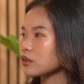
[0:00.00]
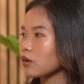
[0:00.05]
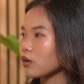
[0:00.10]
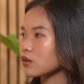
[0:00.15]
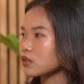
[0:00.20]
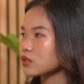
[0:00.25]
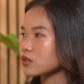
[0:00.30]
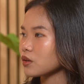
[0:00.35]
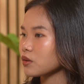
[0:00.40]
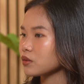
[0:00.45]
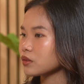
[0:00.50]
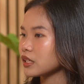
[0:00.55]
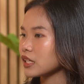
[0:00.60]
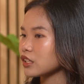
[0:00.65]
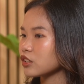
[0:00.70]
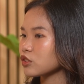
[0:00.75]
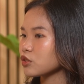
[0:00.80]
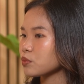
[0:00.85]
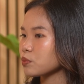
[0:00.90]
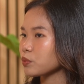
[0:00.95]
also
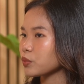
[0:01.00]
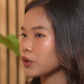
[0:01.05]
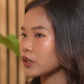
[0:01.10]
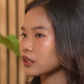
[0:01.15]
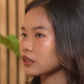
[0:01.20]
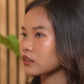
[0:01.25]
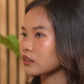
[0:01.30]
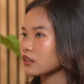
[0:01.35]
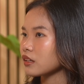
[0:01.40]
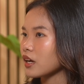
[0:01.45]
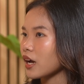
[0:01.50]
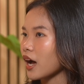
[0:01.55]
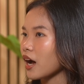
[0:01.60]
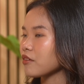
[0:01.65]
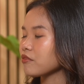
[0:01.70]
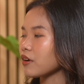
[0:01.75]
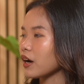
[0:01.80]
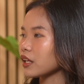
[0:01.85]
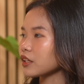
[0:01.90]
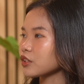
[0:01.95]
need to put a
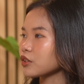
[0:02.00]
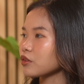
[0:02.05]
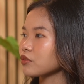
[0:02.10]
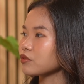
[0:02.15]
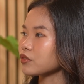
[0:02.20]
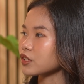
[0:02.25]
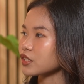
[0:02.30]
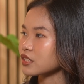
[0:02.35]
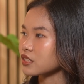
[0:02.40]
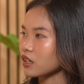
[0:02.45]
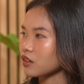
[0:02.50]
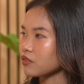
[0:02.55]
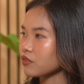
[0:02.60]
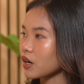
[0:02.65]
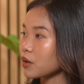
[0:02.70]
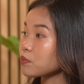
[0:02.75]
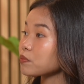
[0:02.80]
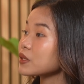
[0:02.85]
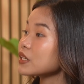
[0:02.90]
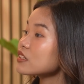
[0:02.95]
value of yourself,
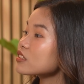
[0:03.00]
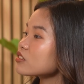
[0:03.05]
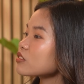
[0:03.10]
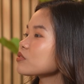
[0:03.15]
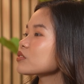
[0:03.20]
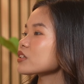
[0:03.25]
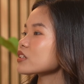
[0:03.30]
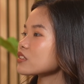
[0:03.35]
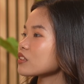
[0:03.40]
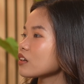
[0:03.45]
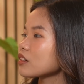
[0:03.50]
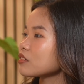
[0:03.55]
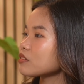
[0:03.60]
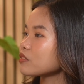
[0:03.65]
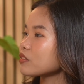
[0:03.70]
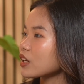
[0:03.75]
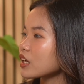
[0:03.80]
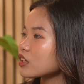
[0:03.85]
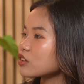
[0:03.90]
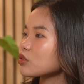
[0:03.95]
a piece of yourself
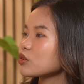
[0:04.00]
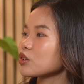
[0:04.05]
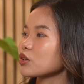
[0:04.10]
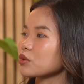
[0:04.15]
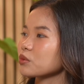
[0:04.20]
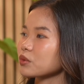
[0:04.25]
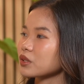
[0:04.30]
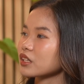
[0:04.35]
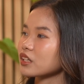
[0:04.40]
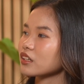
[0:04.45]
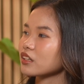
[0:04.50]
into your work.